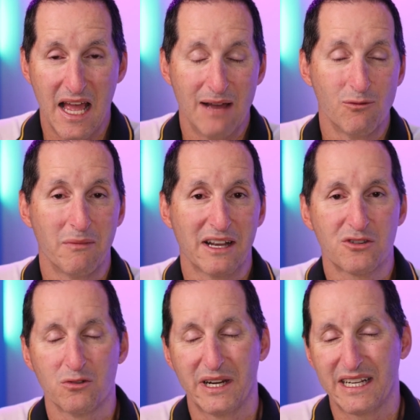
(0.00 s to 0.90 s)
And we'll make
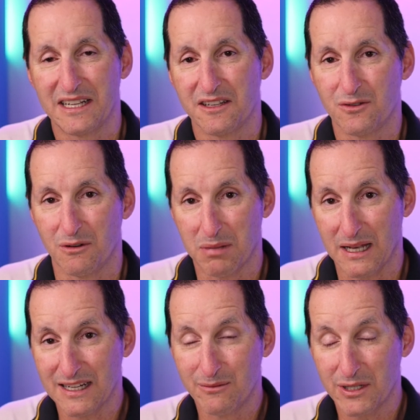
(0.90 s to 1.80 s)
sure we're connected to a
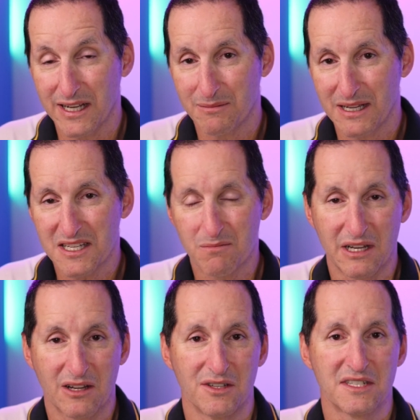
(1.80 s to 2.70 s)
pluggable database
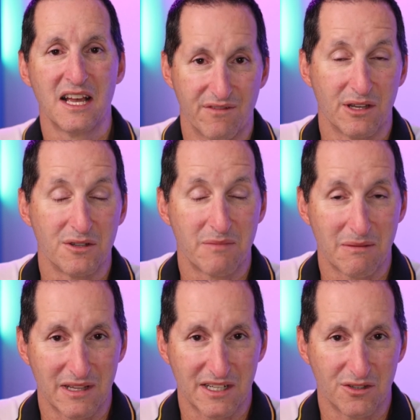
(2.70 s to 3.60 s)
because for those
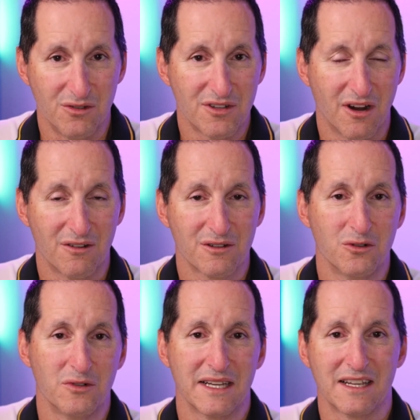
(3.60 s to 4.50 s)
people that are new to
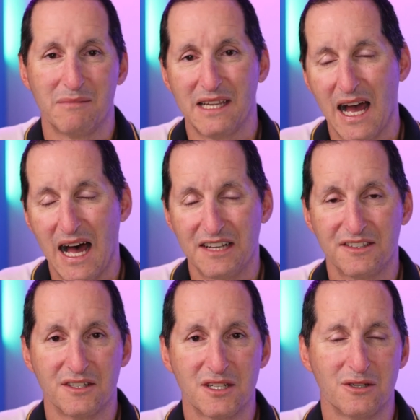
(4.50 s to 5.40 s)
Oracle, it can be hard
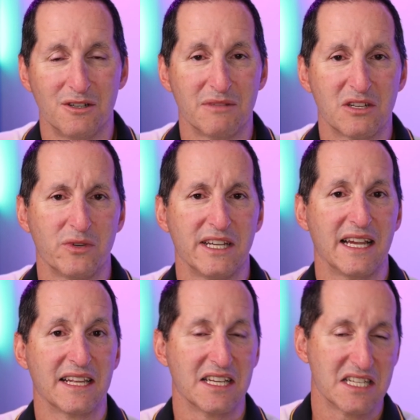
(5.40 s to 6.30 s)
to discern between
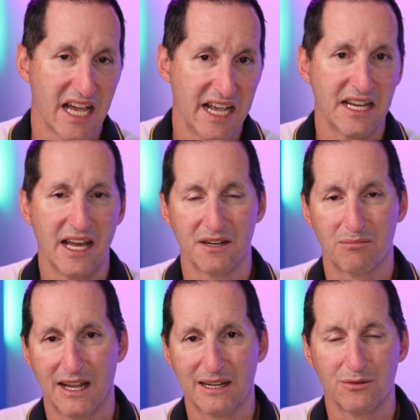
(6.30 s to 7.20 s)
a container and a
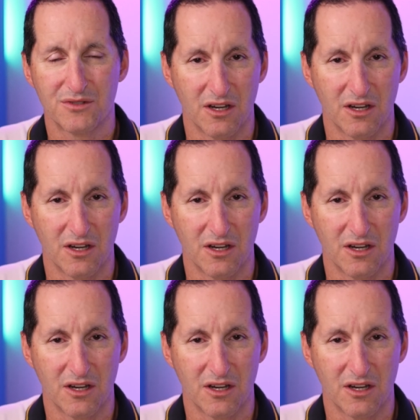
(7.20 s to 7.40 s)
pluggable.